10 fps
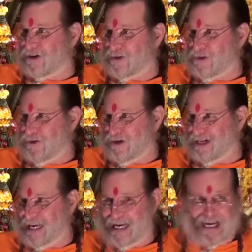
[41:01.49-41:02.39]

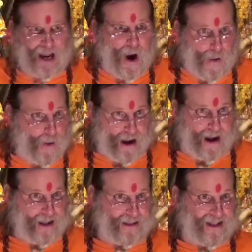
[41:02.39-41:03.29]
community,
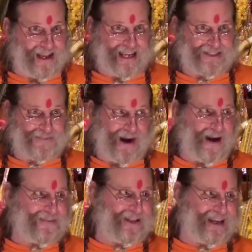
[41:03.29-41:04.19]
well, it's
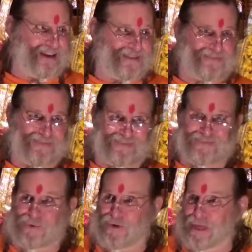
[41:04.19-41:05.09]
probably
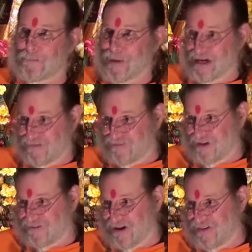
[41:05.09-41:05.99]
for the benefit
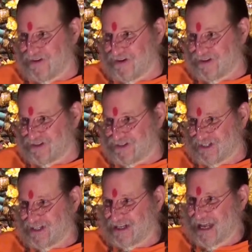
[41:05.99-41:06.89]
of others.
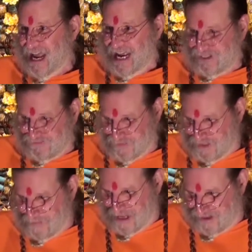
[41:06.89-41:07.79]
It's for
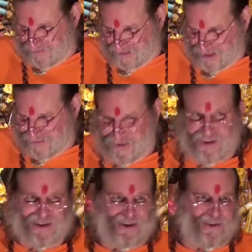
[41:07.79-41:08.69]
the benefit of
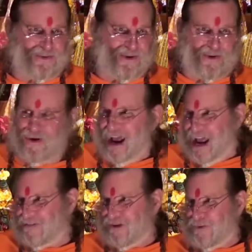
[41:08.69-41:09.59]
your guru.
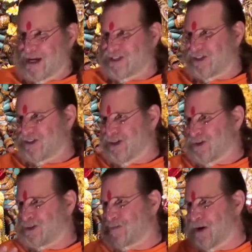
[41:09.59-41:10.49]
If it raises
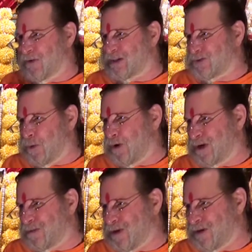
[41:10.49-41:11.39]
your spiritual
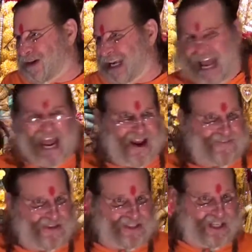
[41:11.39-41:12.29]
community.
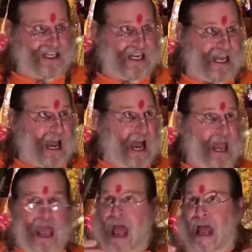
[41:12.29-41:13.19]
If it's an,
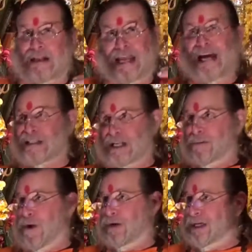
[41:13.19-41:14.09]
a, a
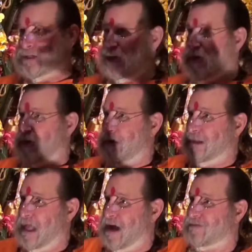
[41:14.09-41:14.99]
testimony to your
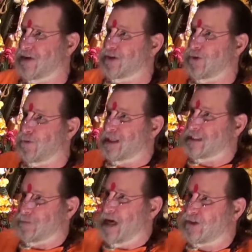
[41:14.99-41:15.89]
love and your
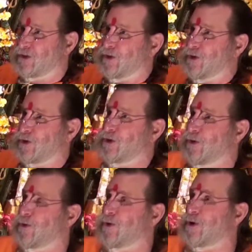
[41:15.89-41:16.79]
respect to your
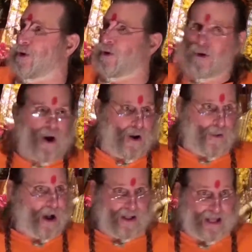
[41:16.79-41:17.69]
guru,
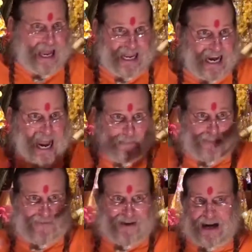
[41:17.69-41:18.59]
well, it
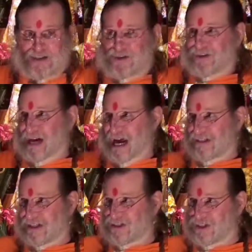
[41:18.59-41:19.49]
amplifies her
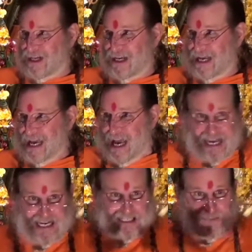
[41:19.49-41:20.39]
knowledge.
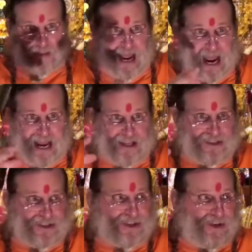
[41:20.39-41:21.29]
It
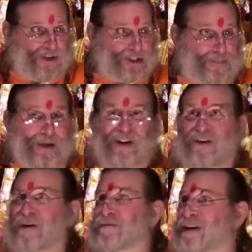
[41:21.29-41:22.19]
expands her
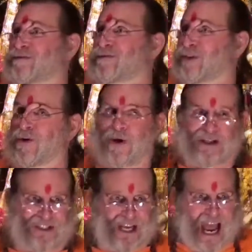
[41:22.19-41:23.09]
sphere of
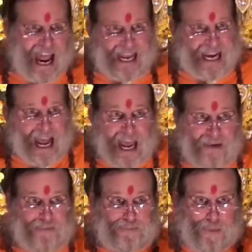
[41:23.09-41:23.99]
influence. It,
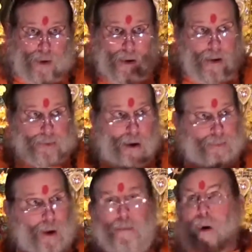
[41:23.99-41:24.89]
it pro, pro,
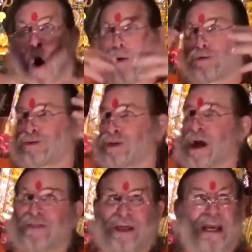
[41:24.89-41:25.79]

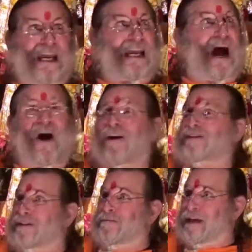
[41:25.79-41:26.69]
promotes the
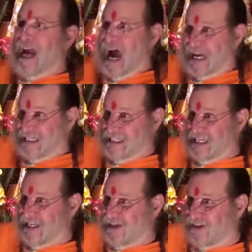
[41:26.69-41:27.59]
ultimate
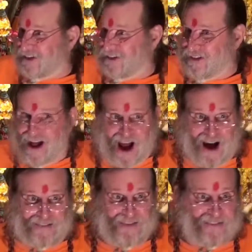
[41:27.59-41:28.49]
ideal
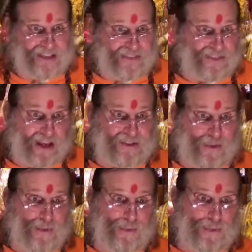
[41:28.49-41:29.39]
of, that the
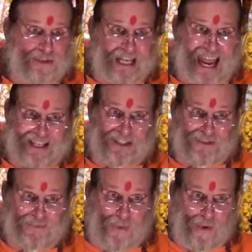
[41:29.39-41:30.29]
guru stands
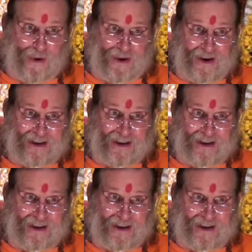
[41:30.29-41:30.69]
for,